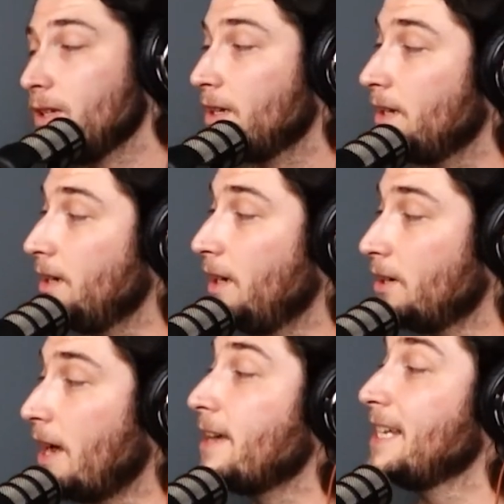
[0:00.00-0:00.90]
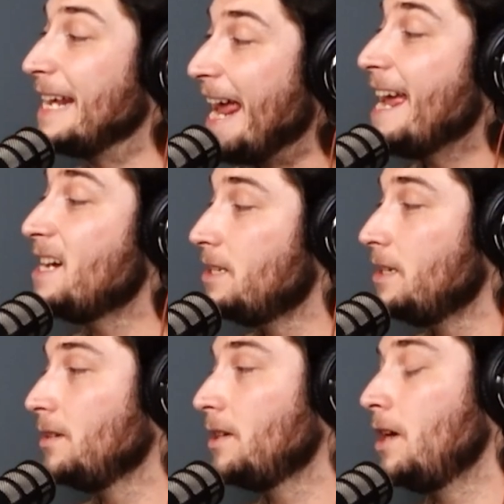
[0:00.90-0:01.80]
can act as a
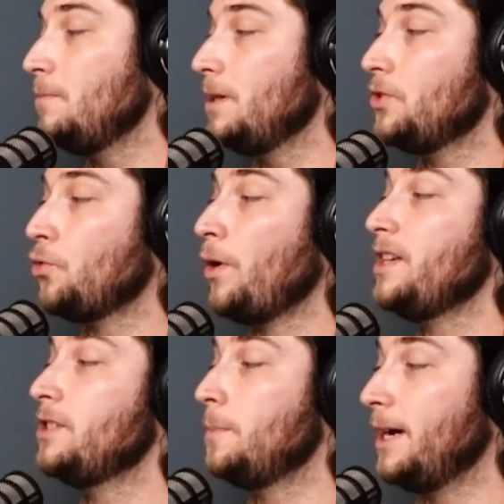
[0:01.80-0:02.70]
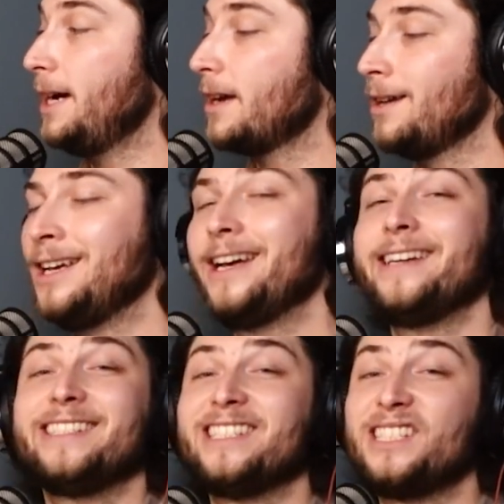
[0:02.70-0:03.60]
candy can be traced back
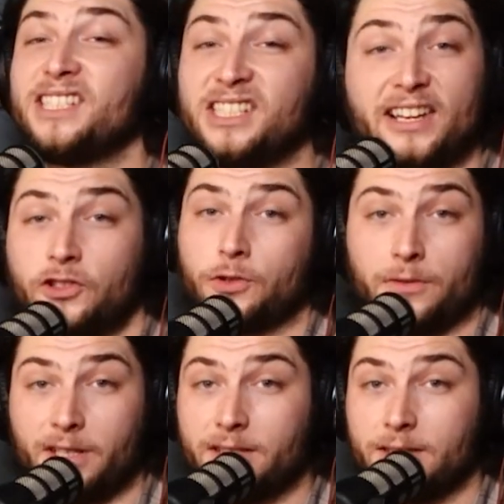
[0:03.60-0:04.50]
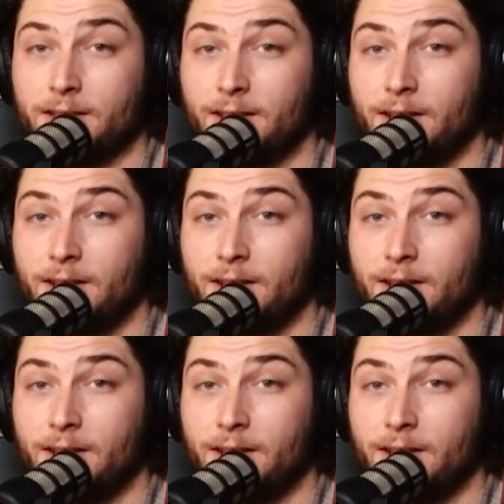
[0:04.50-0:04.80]
centuries.